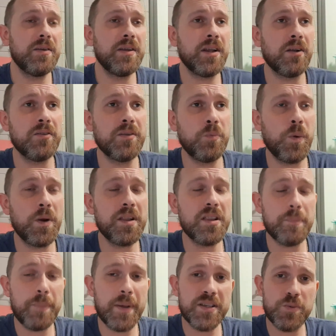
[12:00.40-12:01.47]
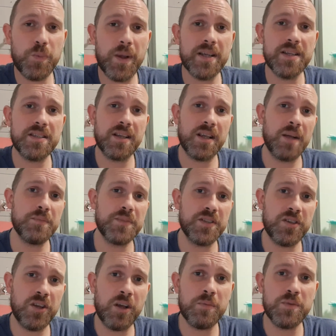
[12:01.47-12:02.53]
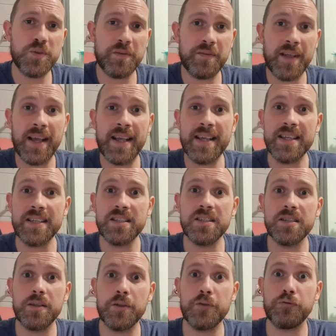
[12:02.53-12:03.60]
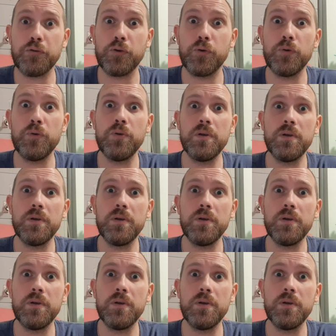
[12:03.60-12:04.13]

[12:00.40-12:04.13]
you know, one of the best ways to come to terms with that is through